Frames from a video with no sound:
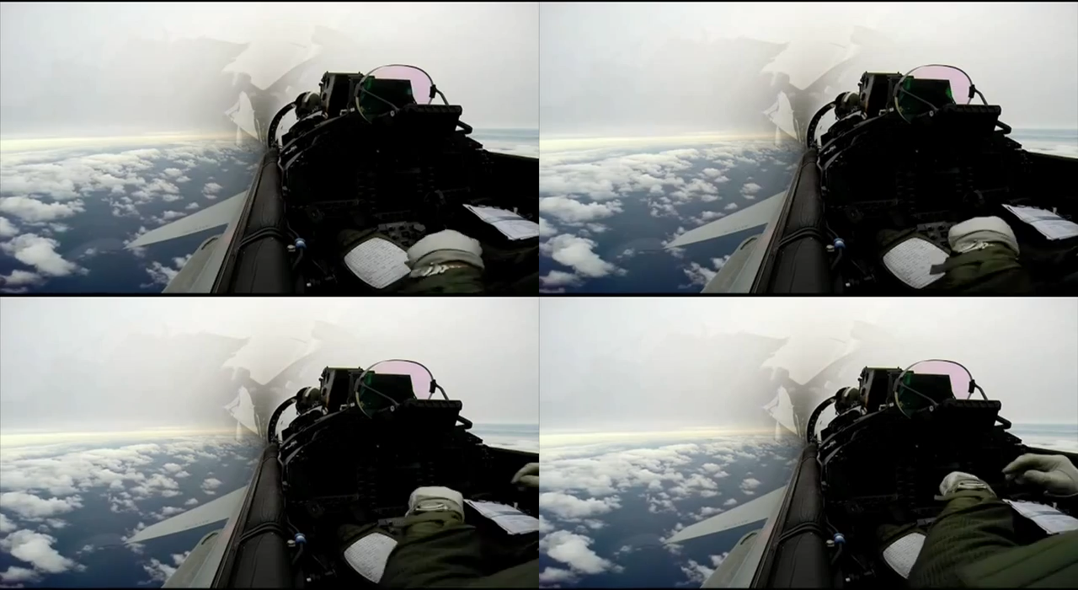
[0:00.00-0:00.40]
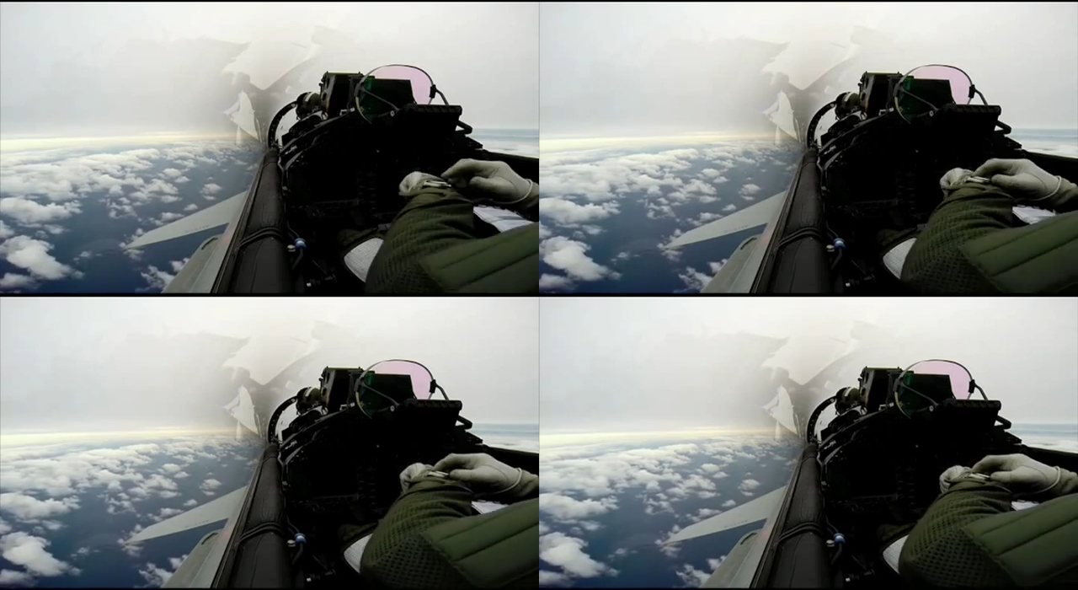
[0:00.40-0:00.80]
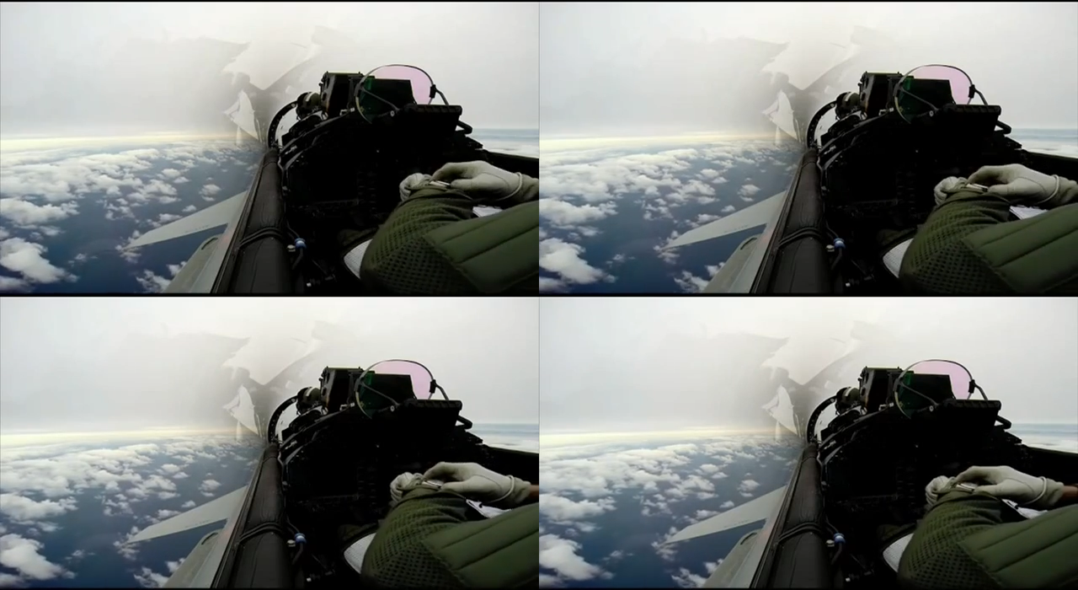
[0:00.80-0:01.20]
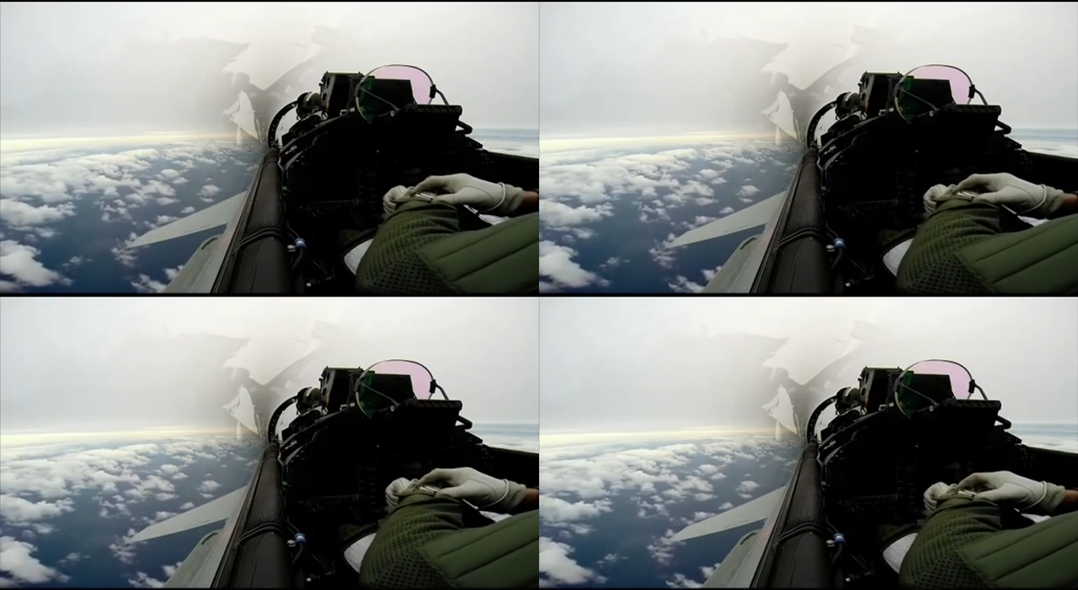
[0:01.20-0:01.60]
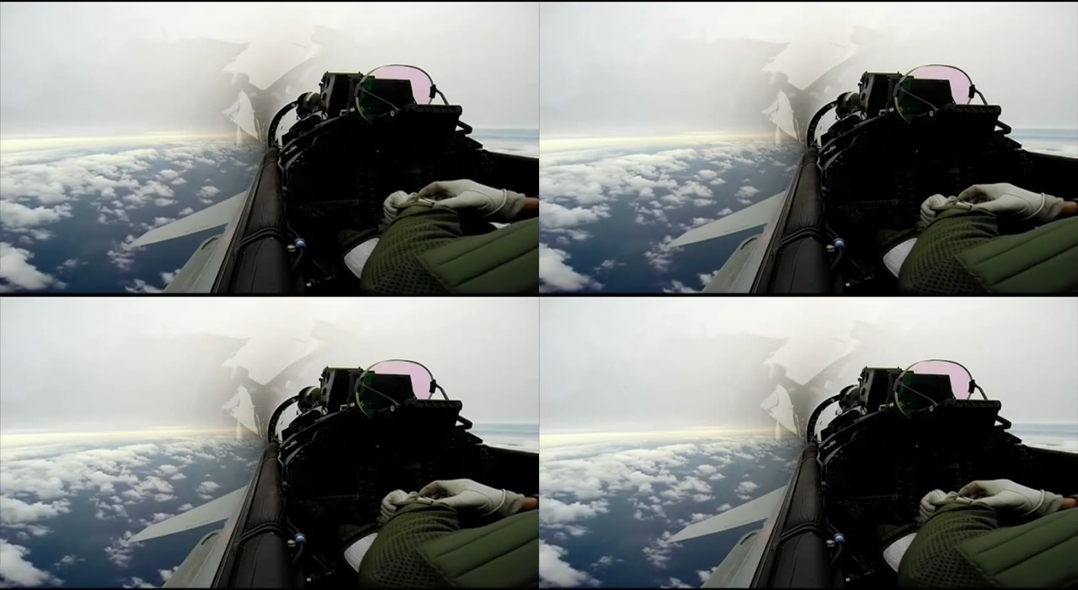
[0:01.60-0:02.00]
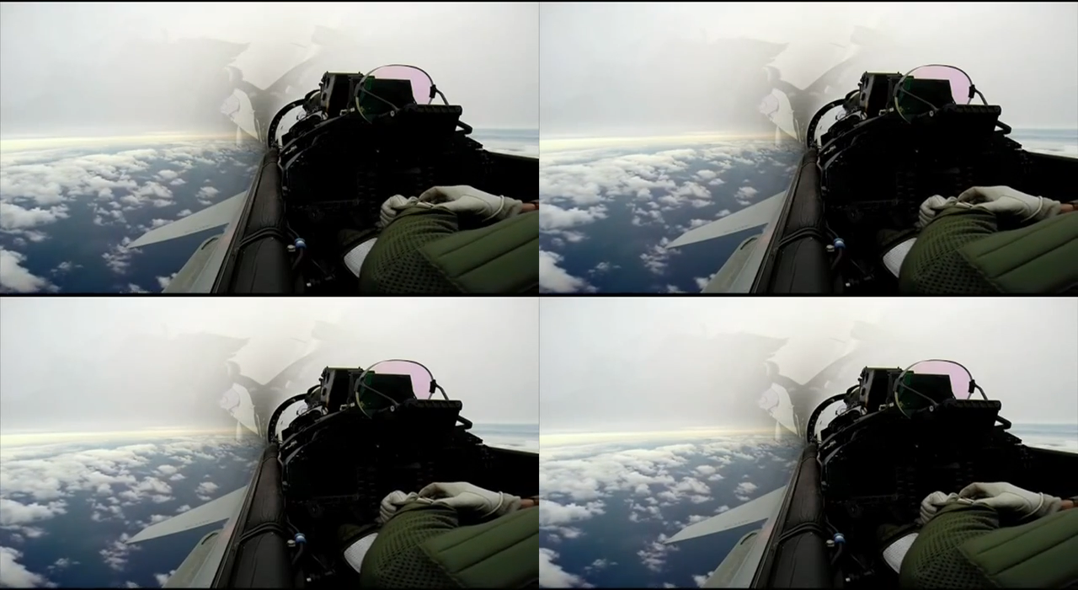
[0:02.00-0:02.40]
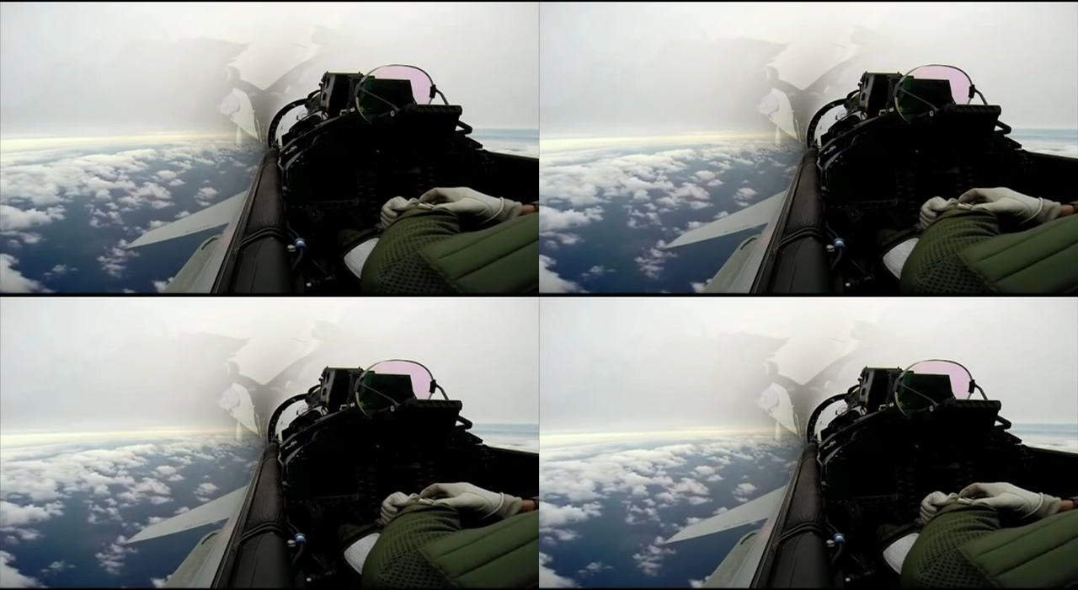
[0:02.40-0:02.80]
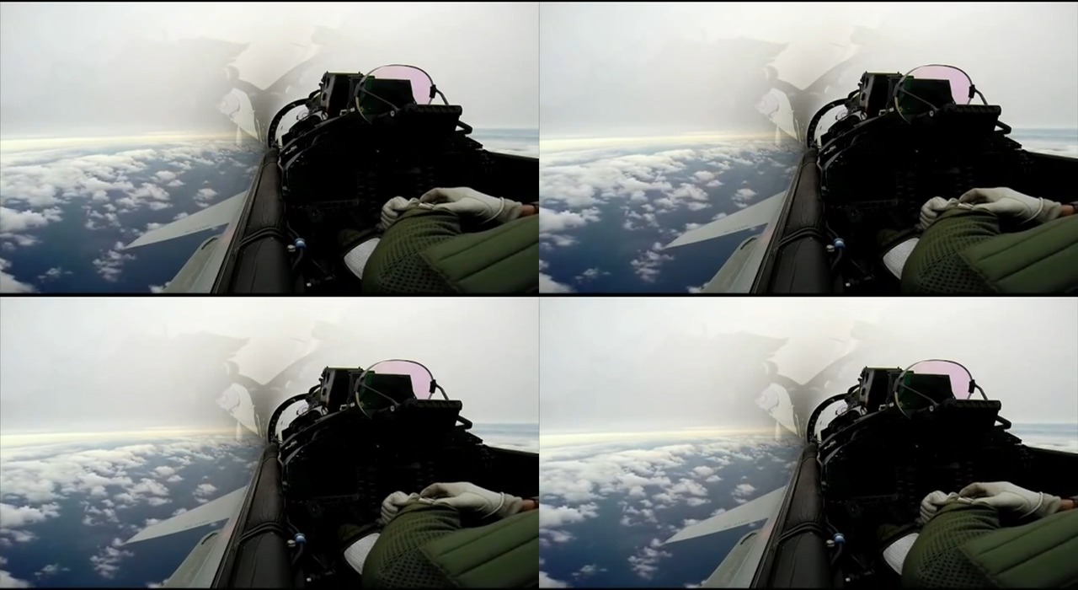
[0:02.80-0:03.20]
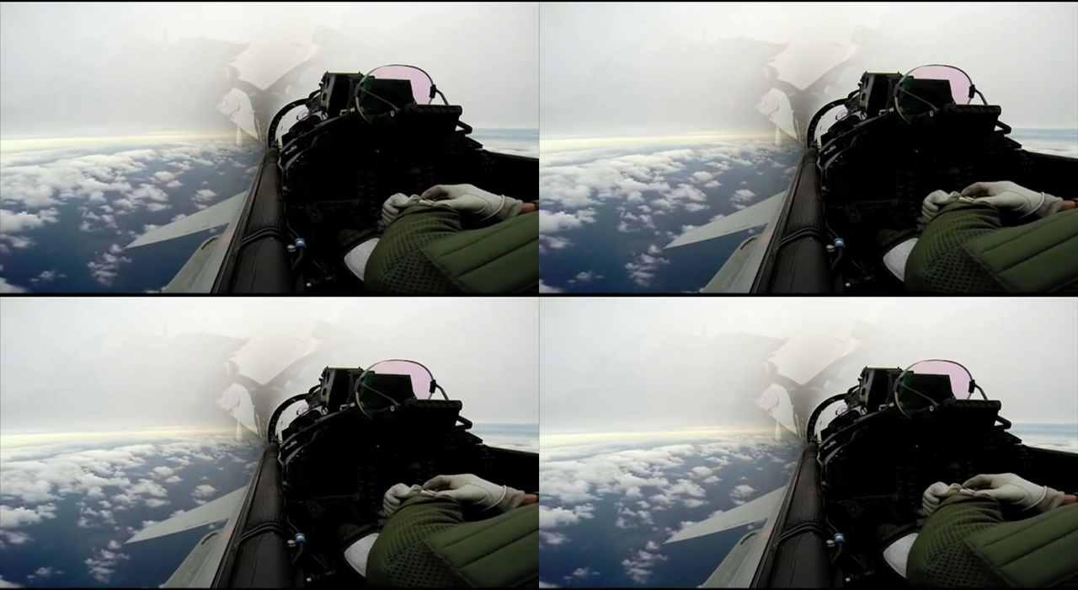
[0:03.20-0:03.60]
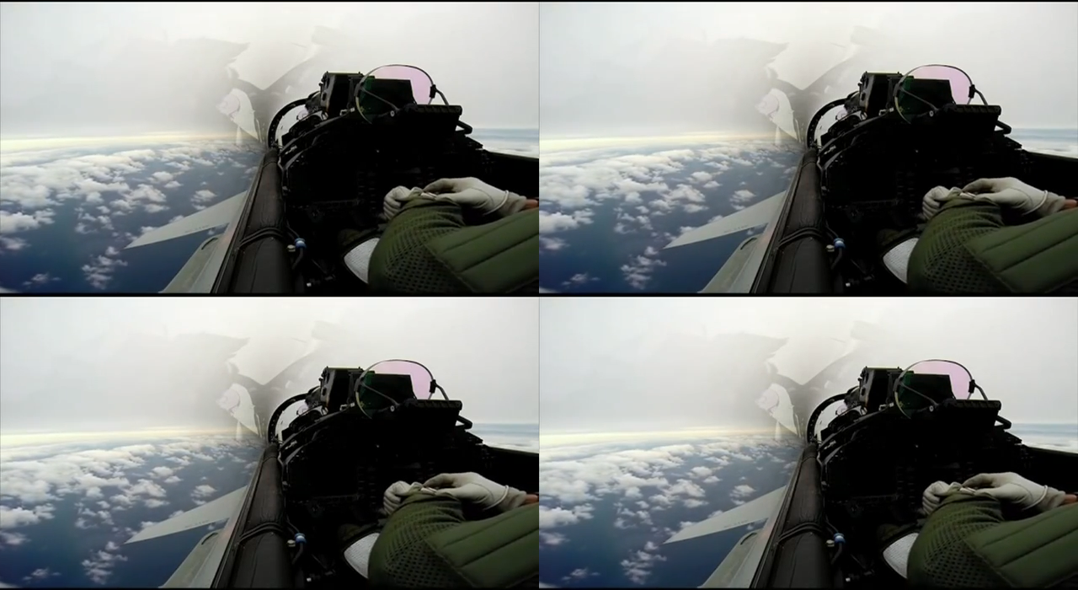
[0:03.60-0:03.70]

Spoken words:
(no speaker visible)